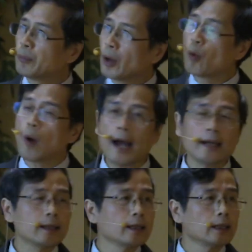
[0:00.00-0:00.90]

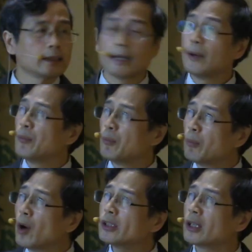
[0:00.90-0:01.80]
provide the
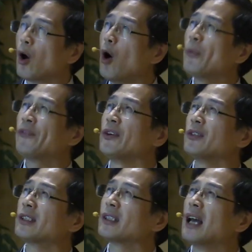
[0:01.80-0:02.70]
most
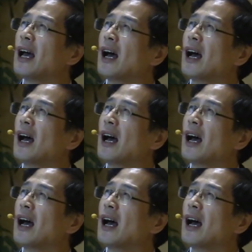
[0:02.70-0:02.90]
OP-fields